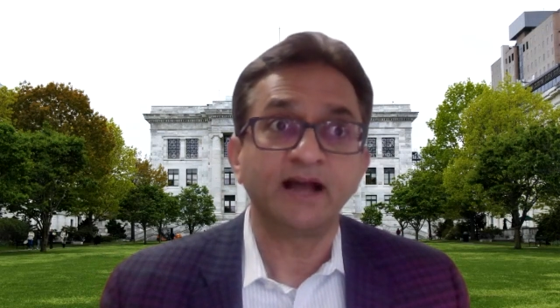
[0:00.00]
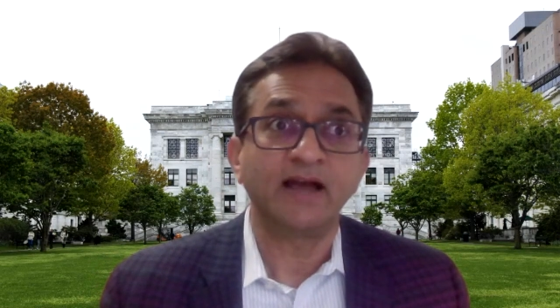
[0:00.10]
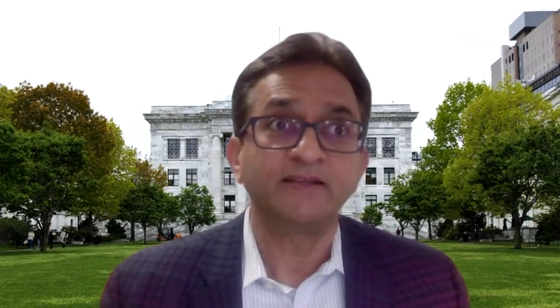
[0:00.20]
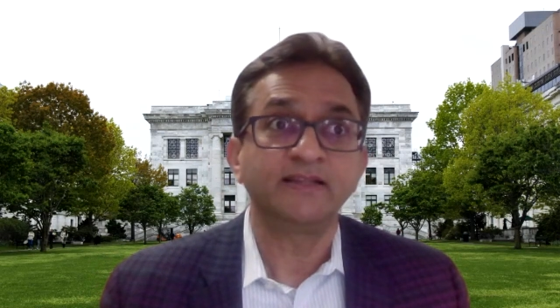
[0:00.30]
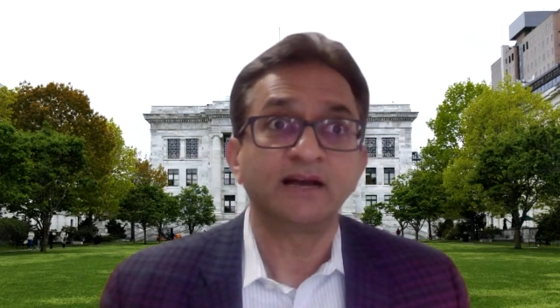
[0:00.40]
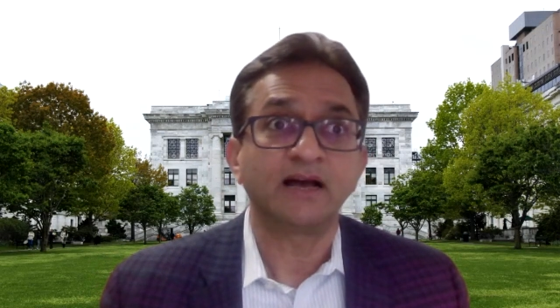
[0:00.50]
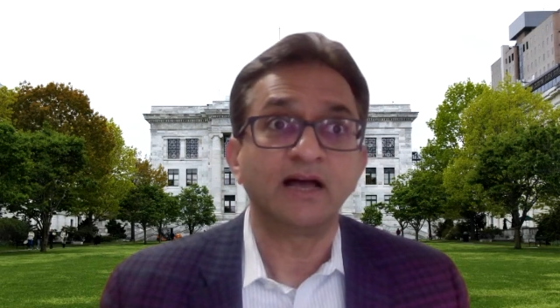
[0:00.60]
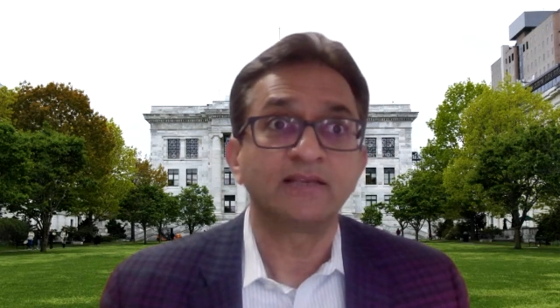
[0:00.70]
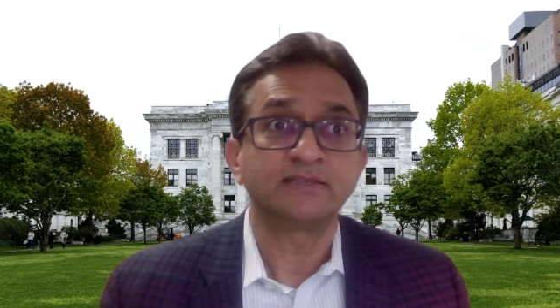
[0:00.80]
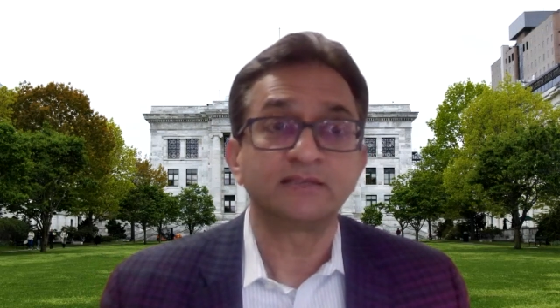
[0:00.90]
I think the
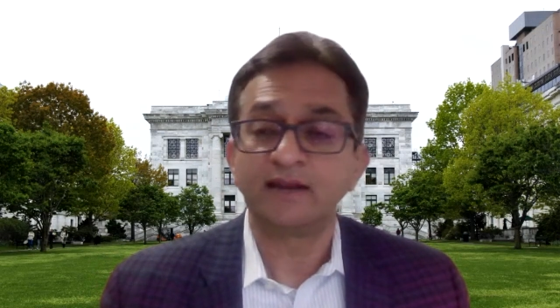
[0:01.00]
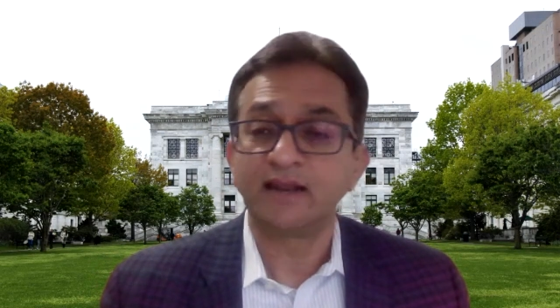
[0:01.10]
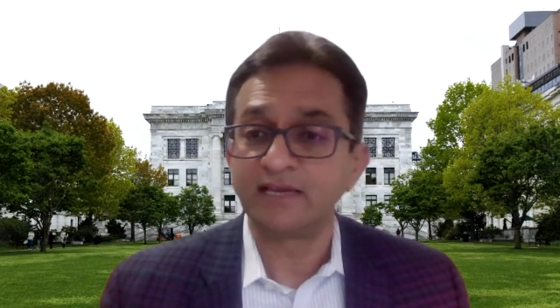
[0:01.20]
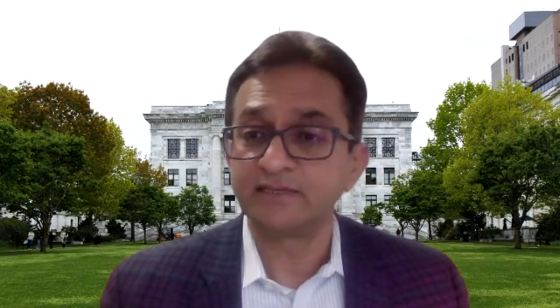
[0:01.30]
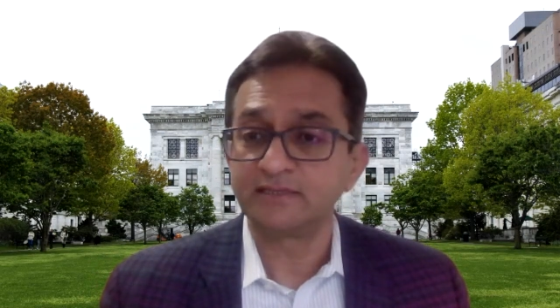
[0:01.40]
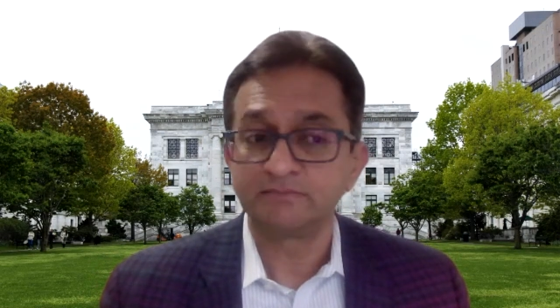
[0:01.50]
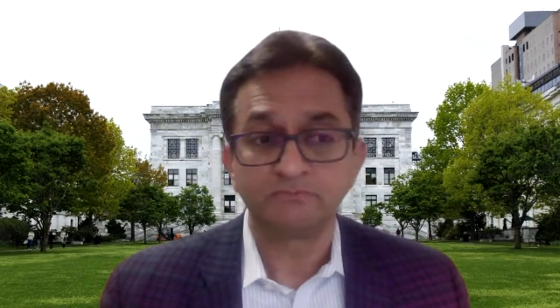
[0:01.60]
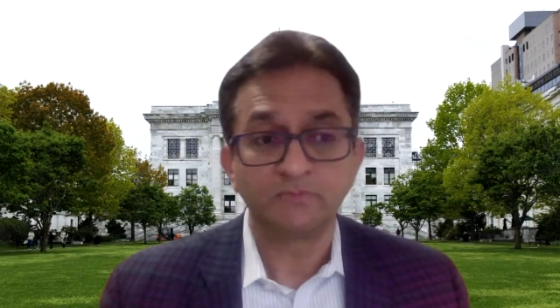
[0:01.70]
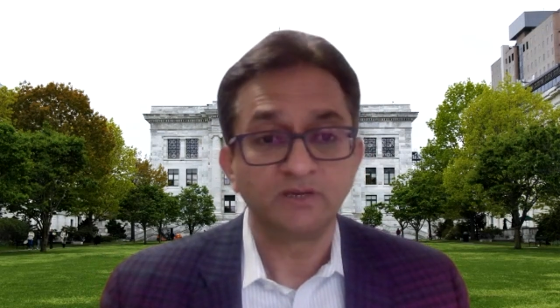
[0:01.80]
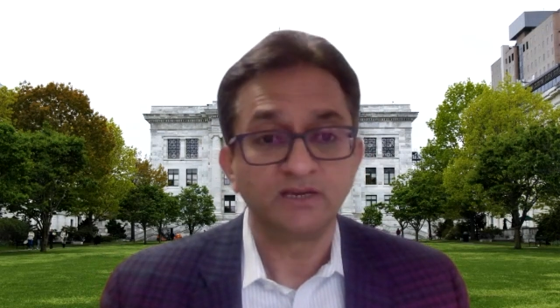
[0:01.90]
answer lies
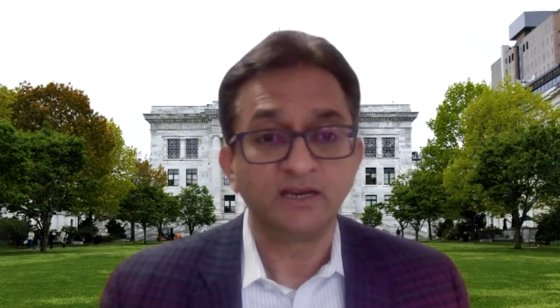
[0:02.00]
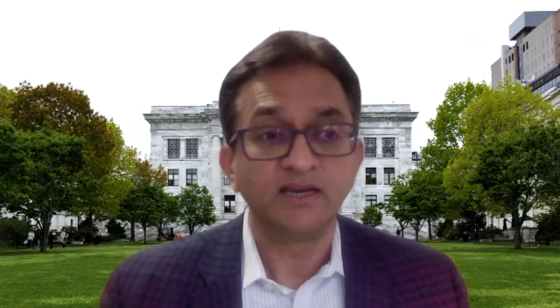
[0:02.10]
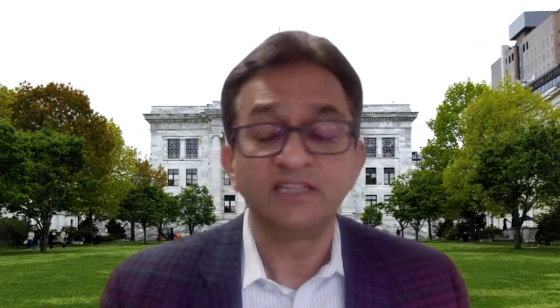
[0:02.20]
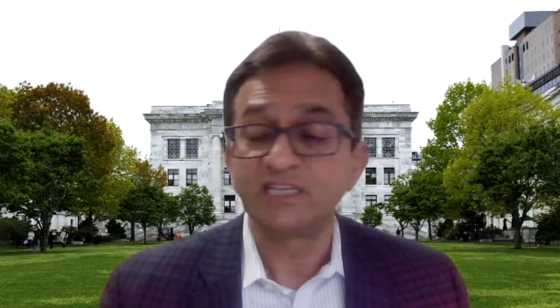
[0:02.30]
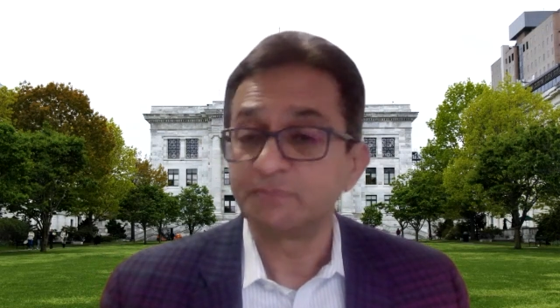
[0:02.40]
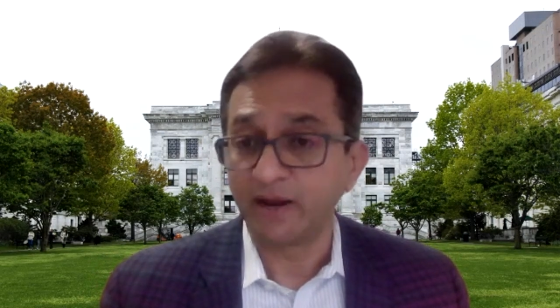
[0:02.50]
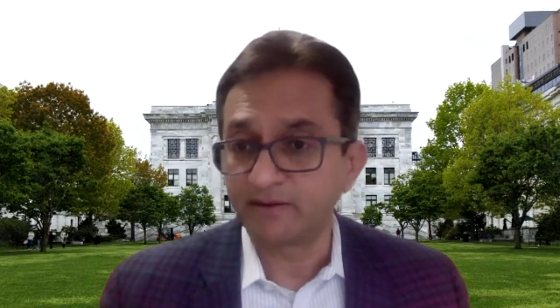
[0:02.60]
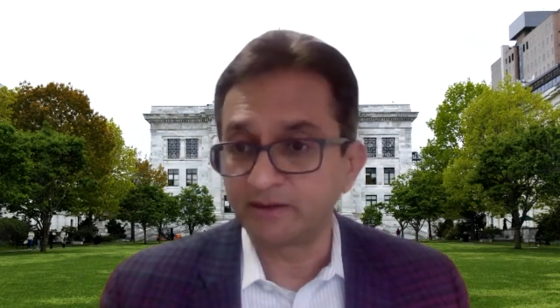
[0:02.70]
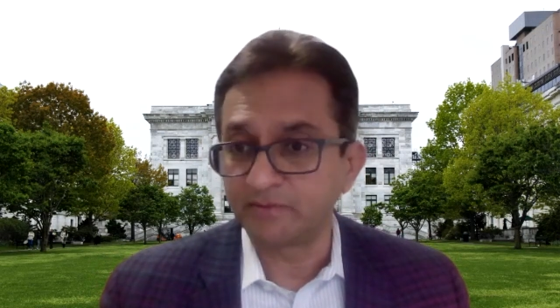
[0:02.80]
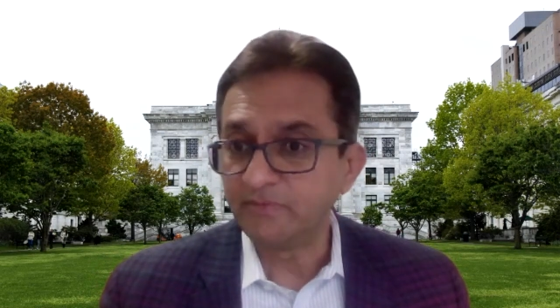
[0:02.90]
in the
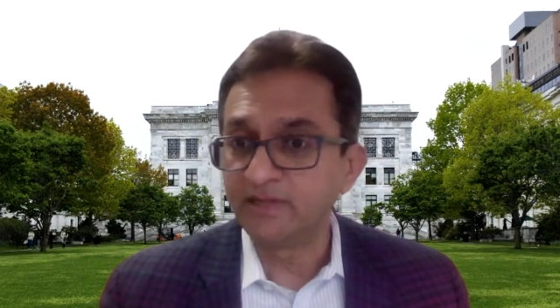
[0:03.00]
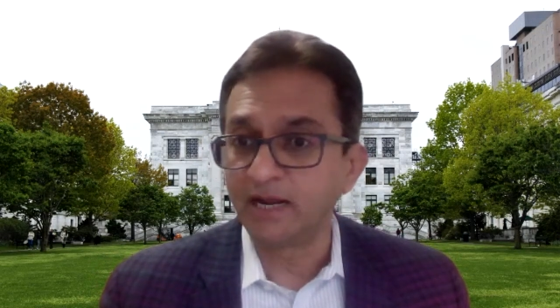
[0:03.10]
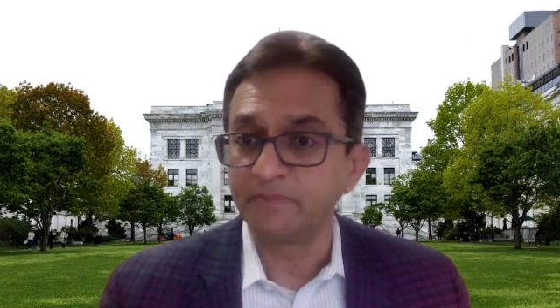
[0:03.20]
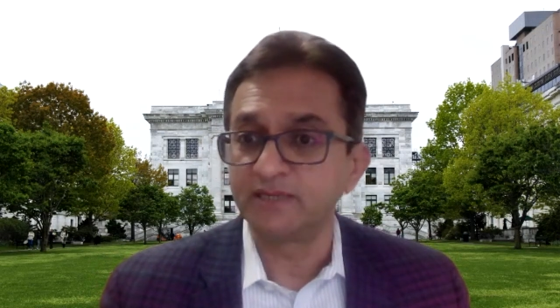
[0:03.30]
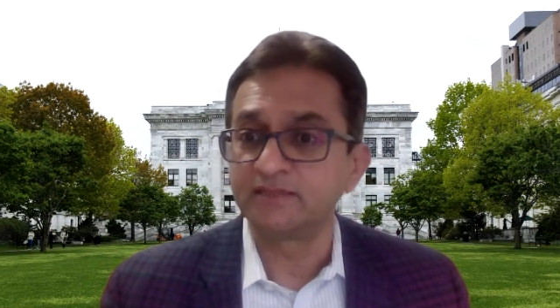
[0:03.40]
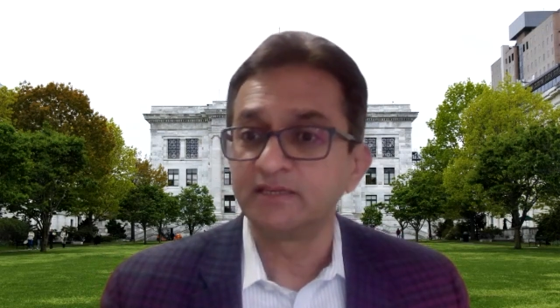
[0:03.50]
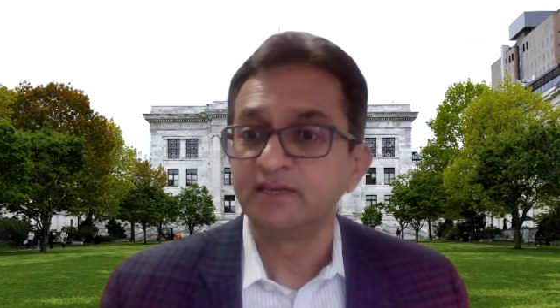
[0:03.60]
spectrum. That means